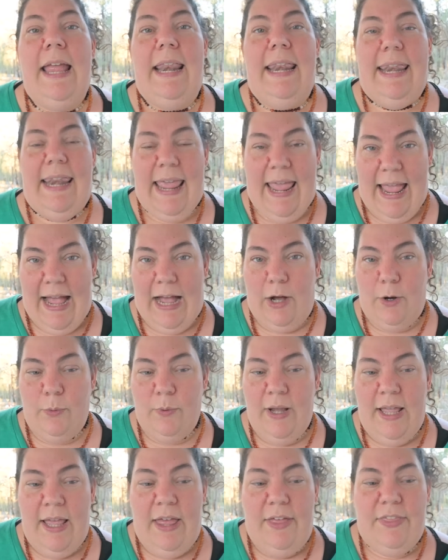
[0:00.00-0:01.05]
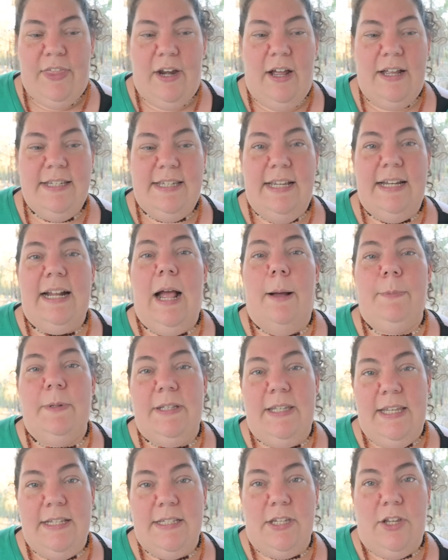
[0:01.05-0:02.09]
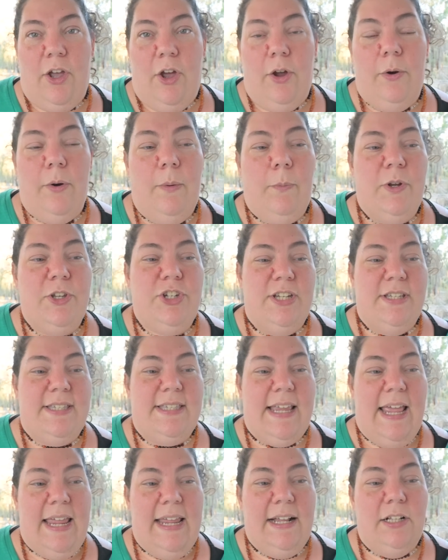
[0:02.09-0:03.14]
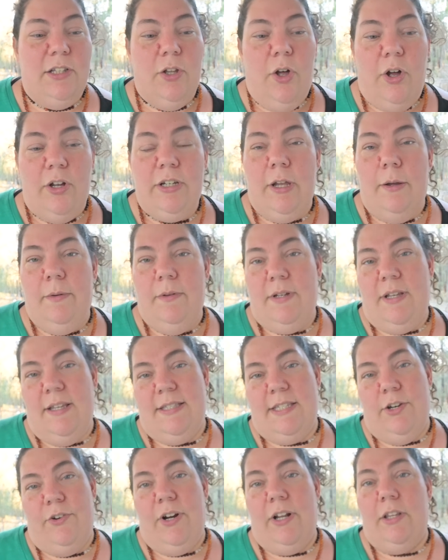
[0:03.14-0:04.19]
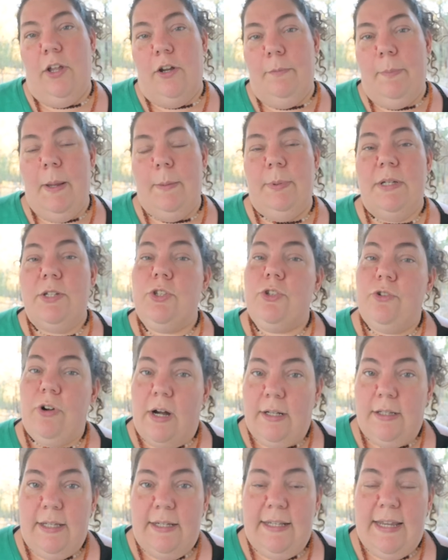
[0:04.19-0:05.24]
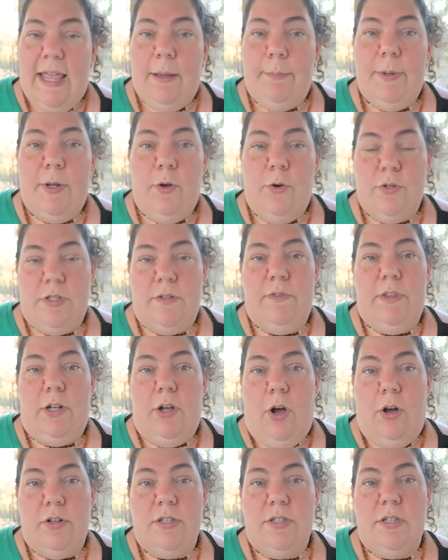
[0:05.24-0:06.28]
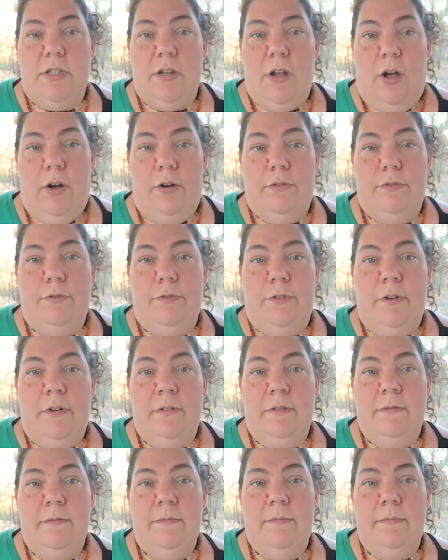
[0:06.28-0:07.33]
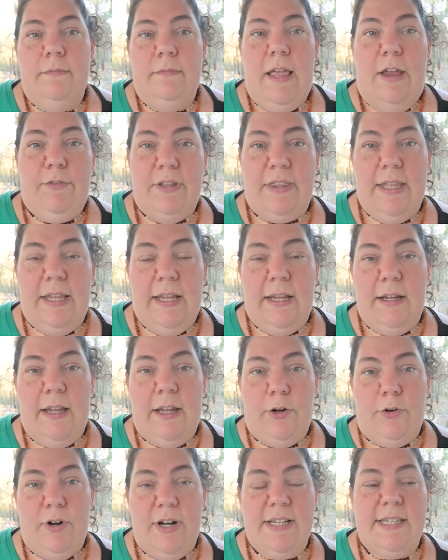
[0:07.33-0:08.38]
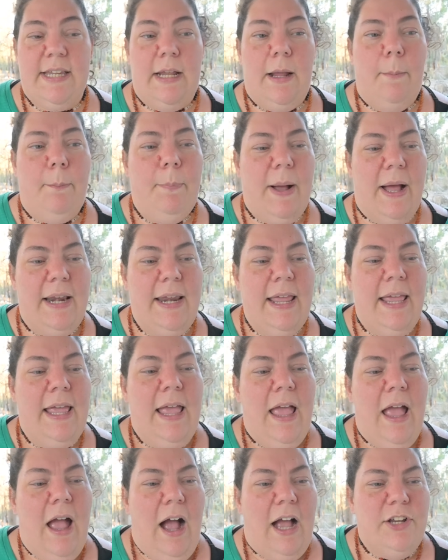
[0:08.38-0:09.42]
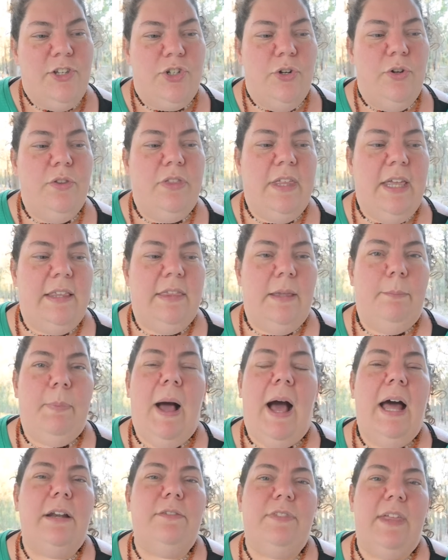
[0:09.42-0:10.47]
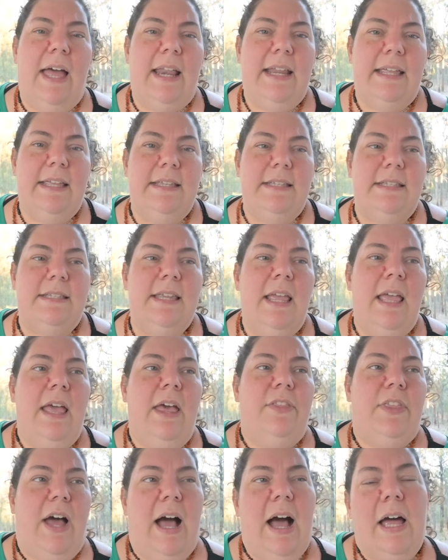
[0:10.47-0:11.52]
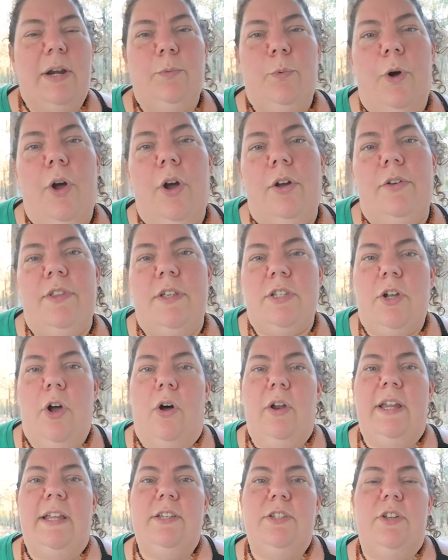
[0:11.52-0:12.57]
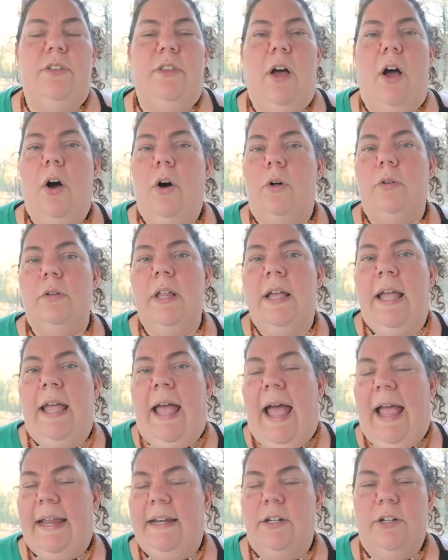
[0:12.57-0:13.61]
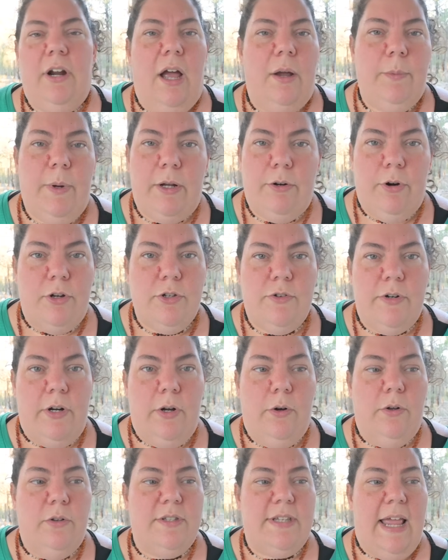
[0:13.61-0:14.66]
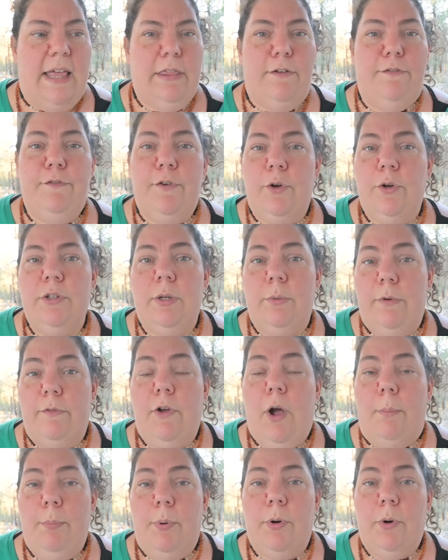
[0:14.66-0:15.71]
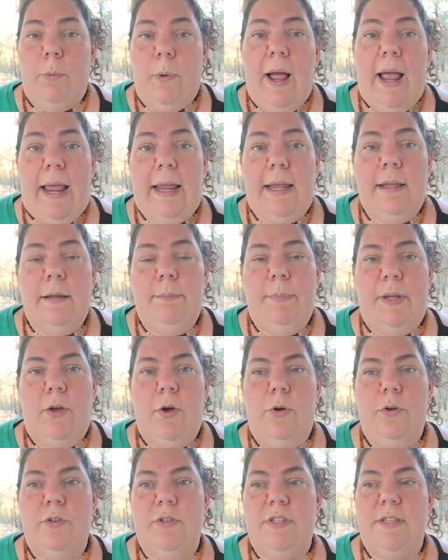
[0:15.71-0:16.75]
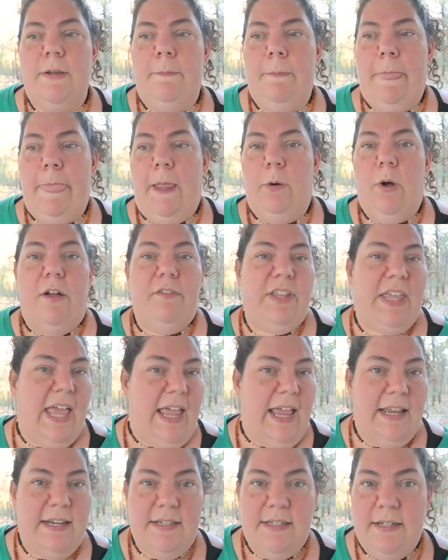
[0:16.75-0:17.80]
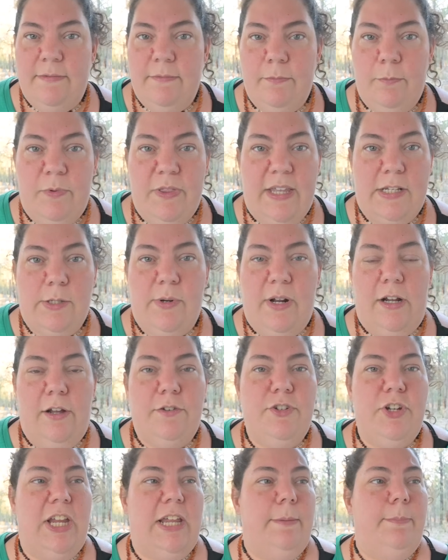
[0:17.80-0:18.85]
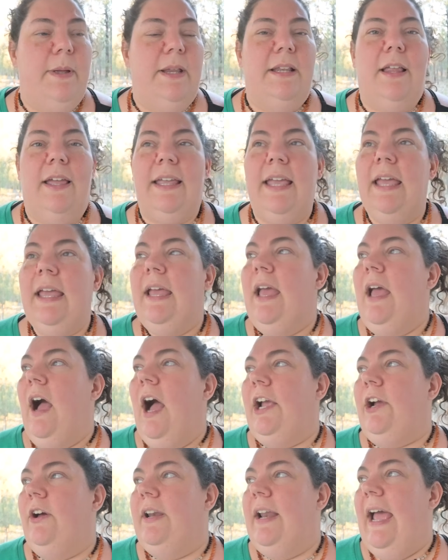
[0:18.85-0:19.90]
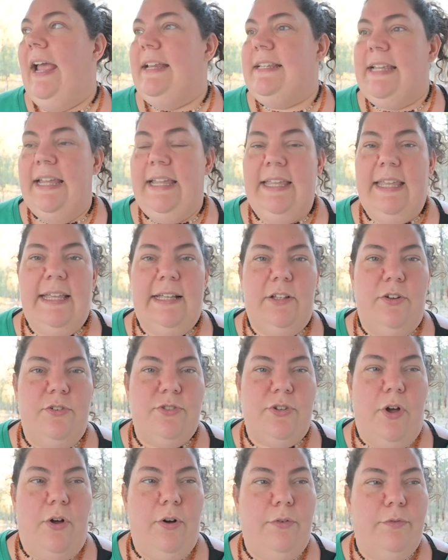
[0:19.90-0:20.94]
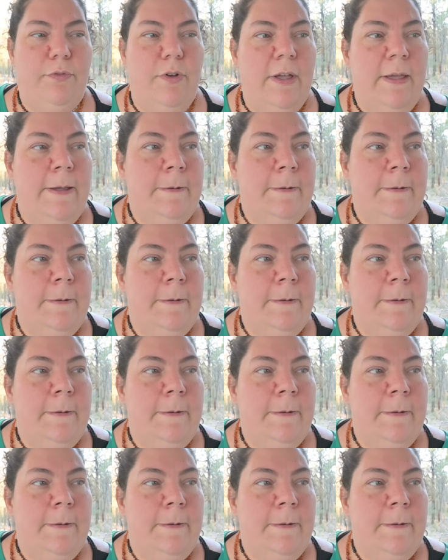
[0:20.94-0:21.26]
now than I did a couple of years ago, which is saying a lot considering a lot of people are struggling now because of the costs of everything increasing. But I do think that part of that is the hard work that's gone into the whole 8 or 9 week grocery hauls, and the food that we've got put away, because I've canned things when I got cheap, and like, I got 18 kilos of